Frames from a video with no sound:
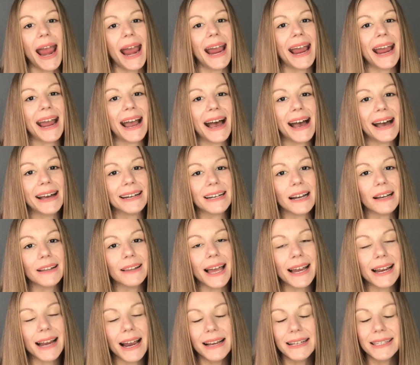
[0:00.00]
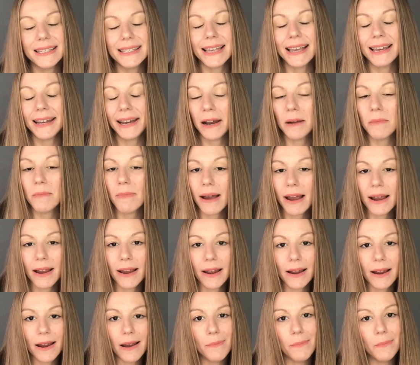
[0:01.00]
And like I said in
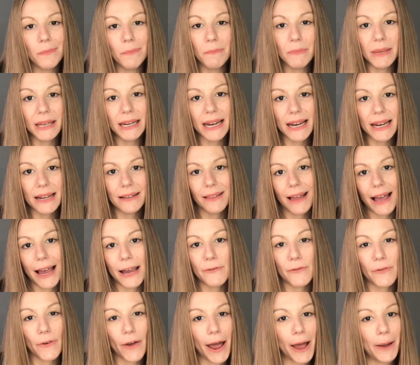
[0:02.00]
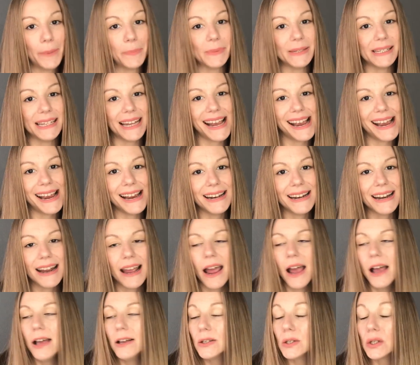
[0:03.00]
my mini life update,
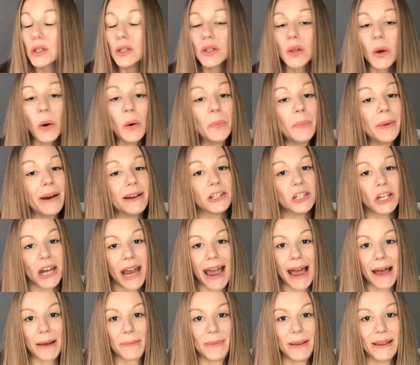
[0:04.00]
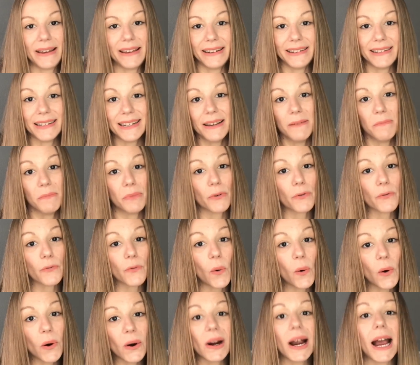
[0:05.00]
so much happened
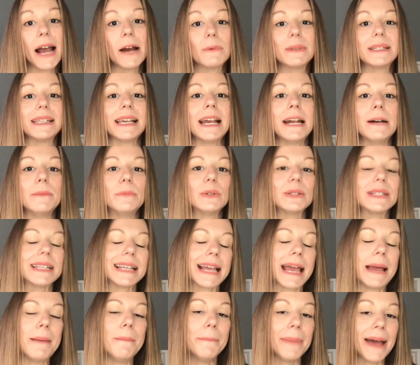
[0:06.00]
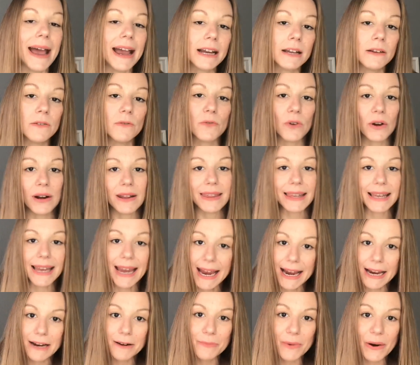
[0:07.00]
before I was able to get back in front of the
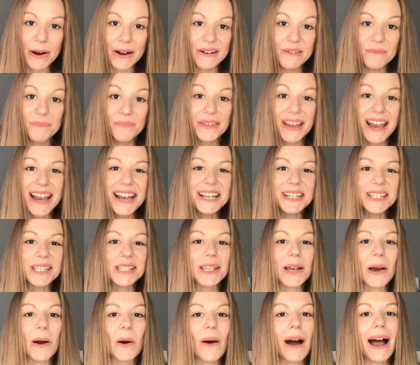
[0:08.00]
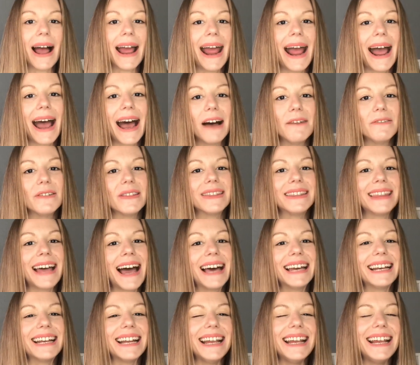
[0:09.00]
camera. So I have
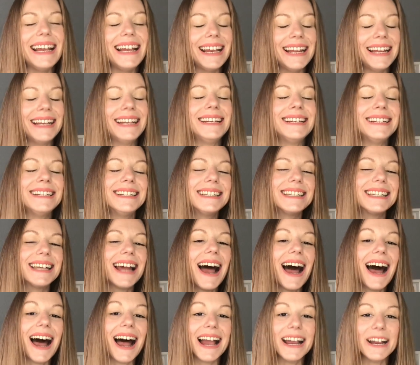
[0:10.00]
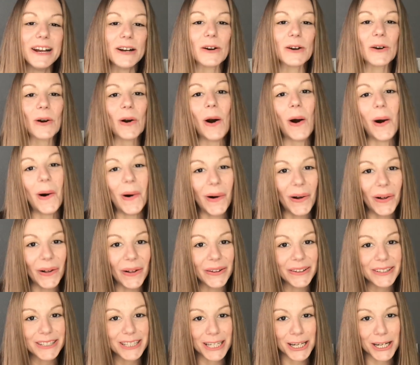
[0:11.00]
that entire
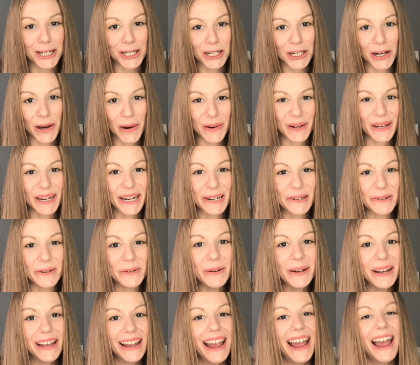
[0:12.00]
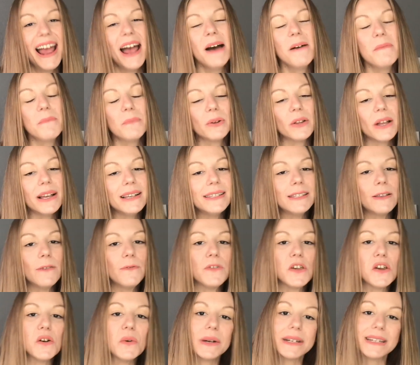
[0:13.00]
haul to show you, plus a
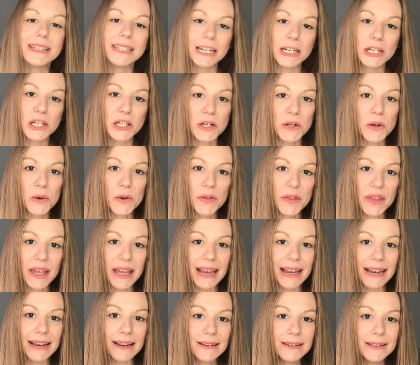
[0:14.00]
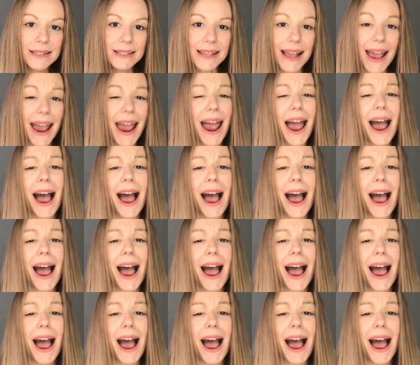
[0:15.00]
few additional things.